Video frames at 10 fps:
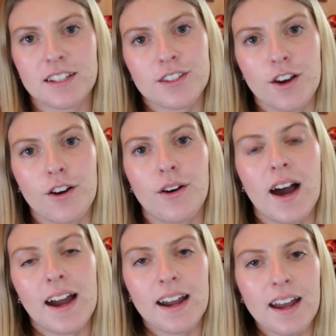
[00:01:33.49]
So
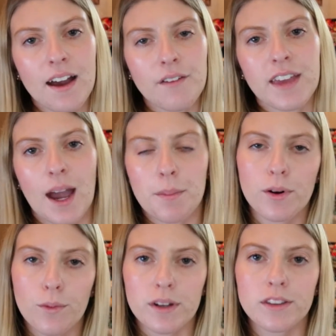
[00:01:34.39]
I have
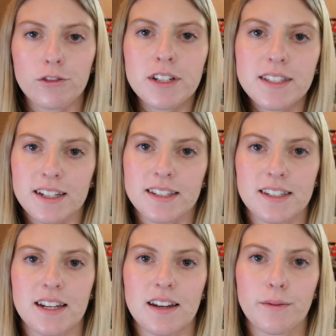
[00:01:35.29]
Capital One
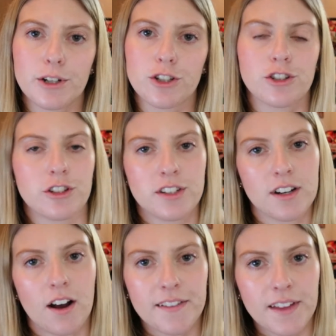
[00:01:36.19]
360, which is just an
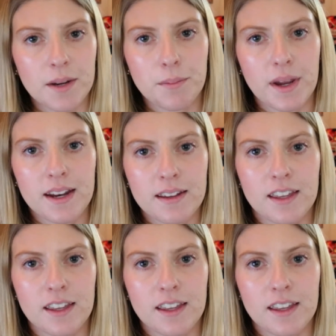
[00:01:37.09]
online bank.